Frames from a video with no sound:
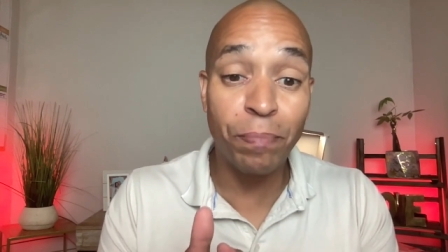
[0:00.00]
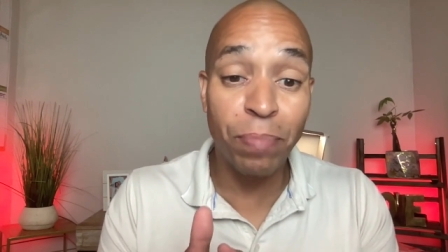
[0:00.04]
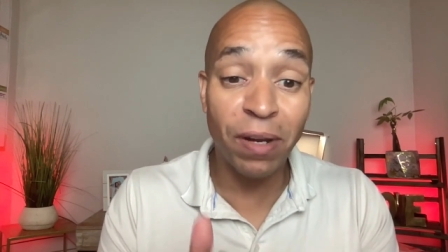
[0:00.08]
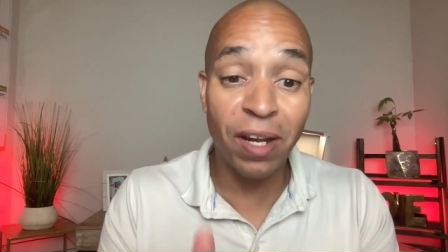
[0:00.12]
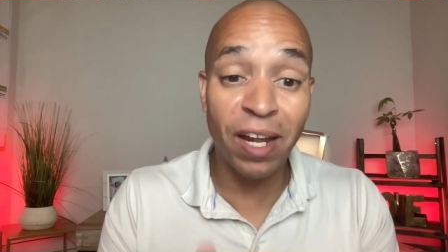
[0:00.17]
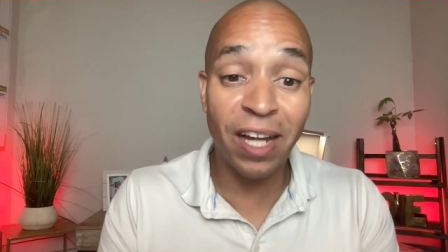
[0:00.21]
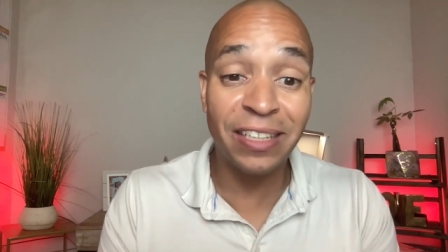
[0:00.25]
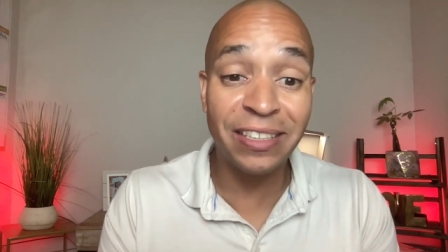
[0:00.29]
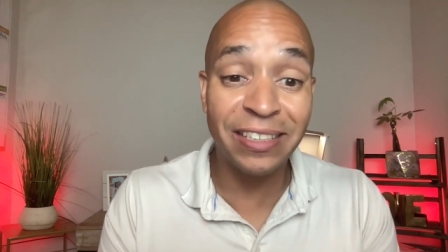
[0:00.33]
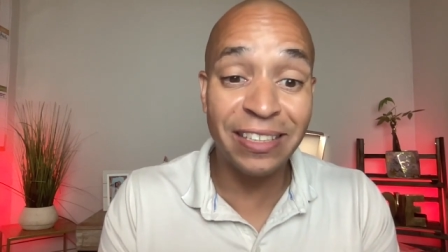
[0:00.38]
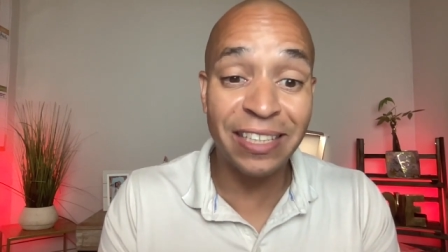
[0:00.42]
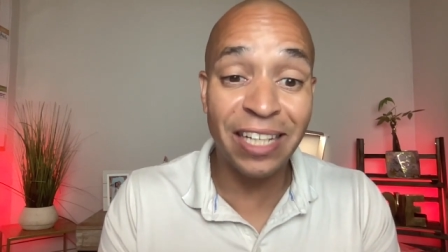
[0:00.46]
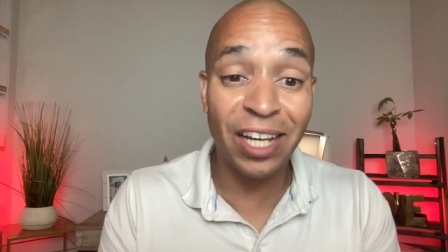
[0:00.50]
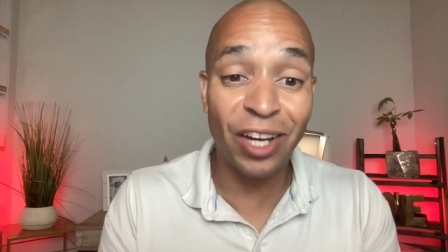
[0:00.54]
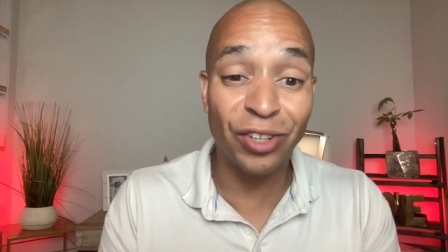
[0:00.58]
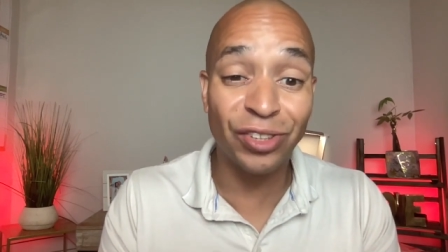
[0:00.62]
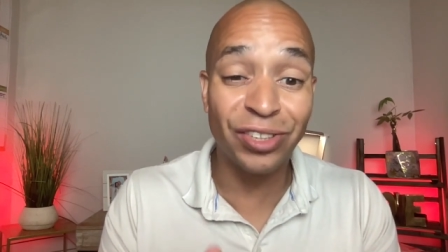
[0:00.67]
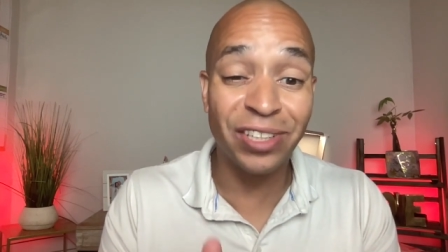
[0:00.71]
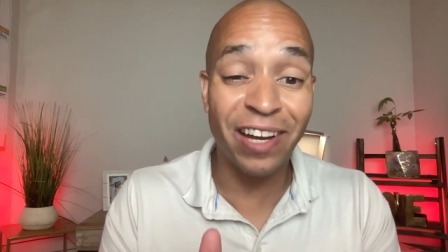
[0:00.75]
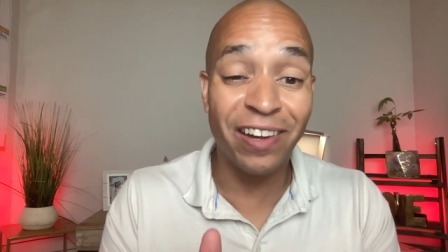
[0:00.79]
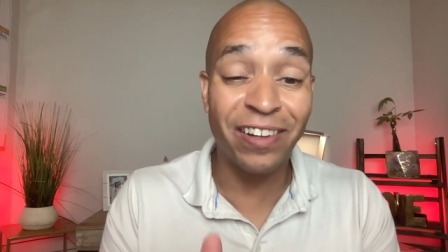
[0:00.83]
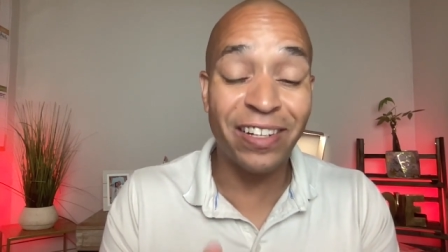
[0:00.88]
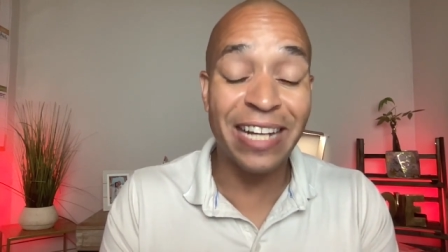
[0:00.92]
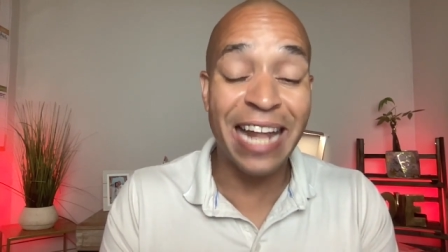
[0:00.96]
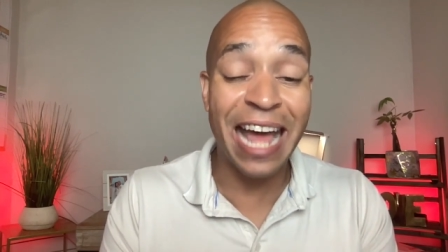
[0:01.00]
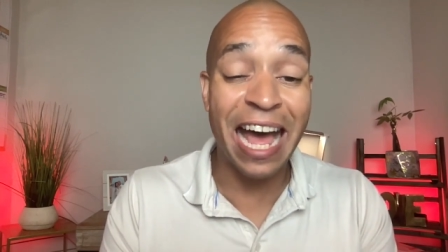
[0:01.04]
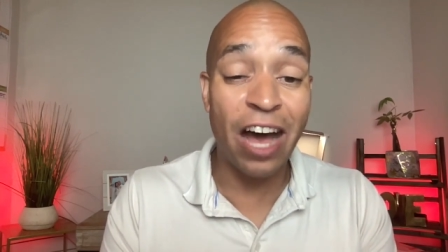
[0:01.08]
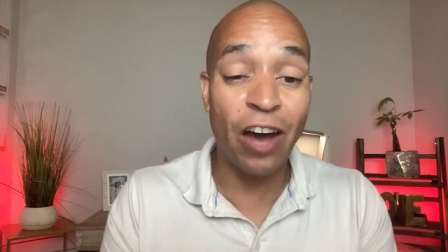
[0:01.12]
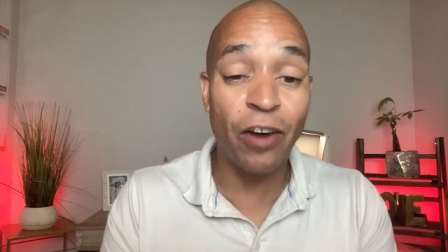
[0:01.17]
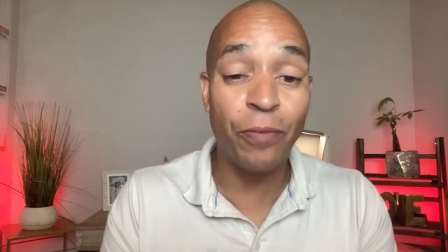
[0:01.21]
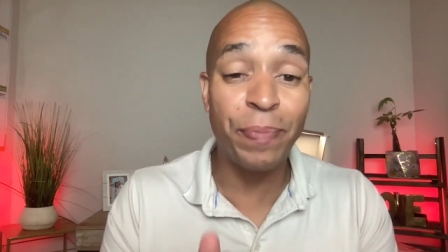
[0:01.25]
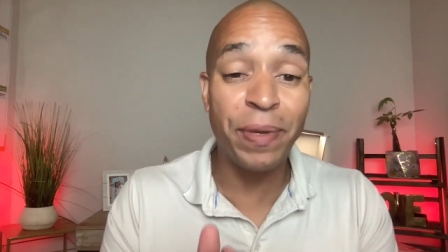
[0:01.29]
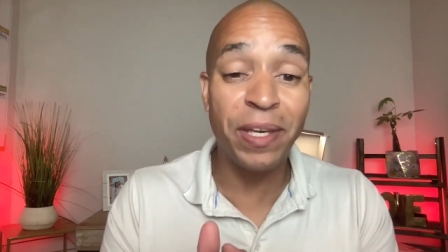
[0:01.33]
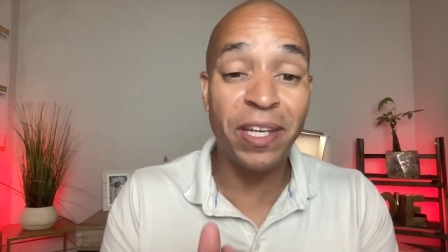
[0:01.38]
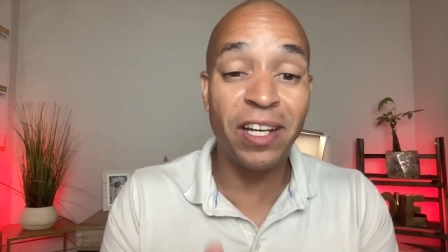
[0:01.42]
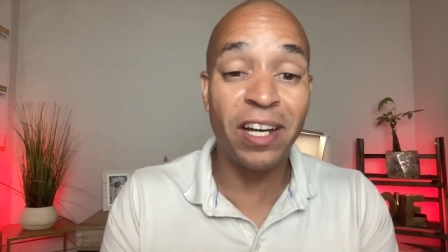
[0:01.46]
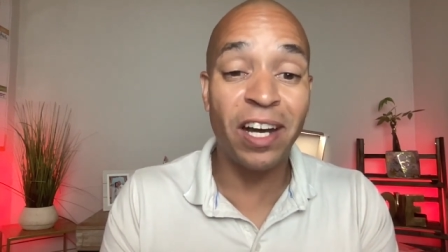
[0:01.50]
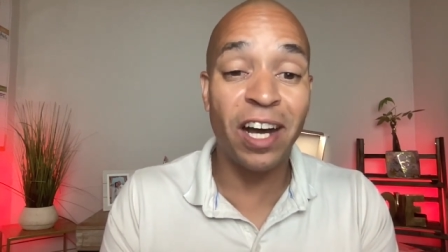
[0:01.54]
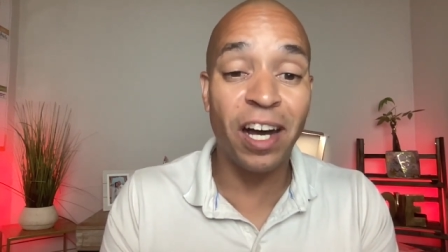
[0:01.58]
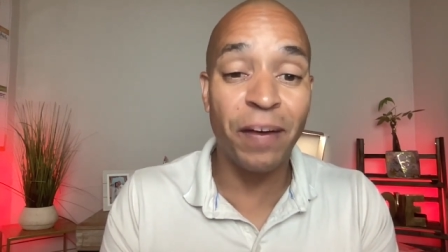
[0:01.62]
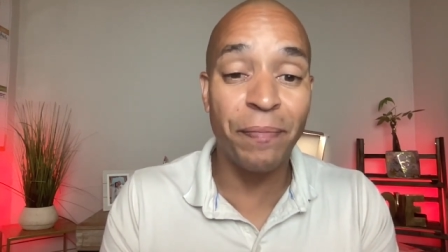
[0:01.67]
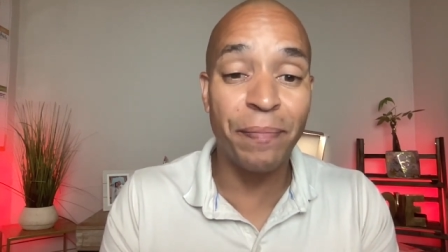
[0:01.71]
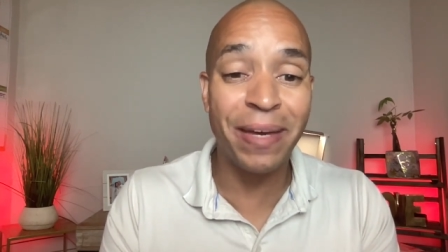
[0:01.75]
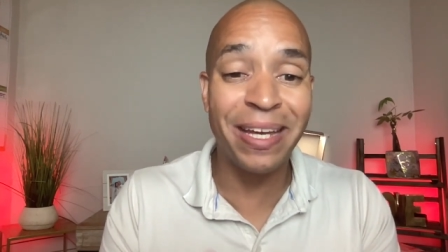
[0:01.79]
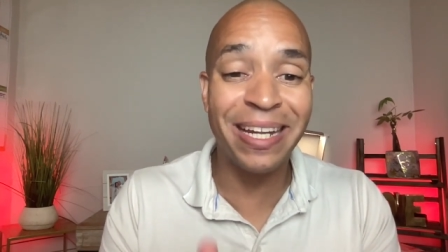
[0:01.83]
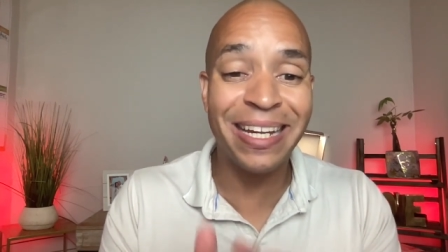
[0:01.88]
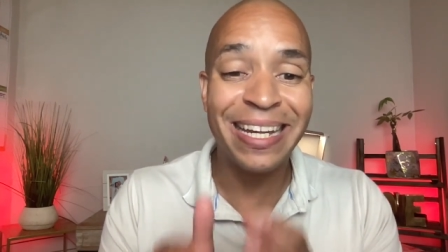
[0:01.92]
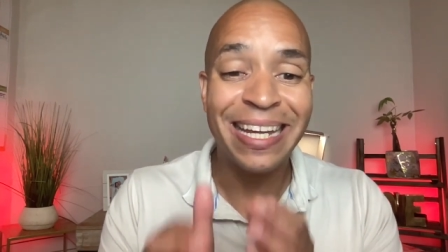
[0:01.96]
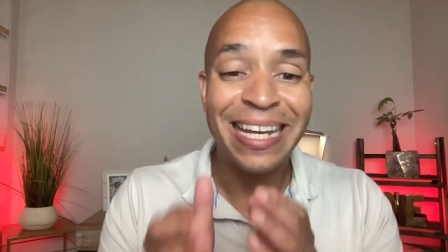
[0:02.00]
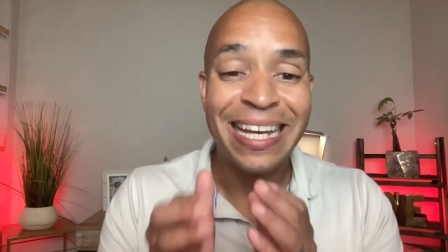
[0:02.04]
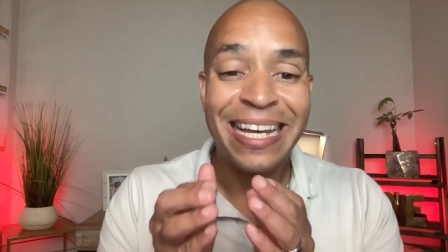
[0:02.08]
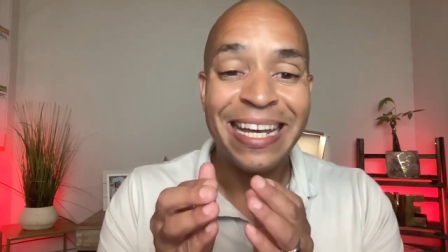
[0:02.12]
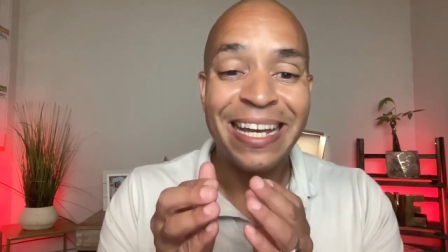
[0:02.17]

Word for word: blood cells are now becoming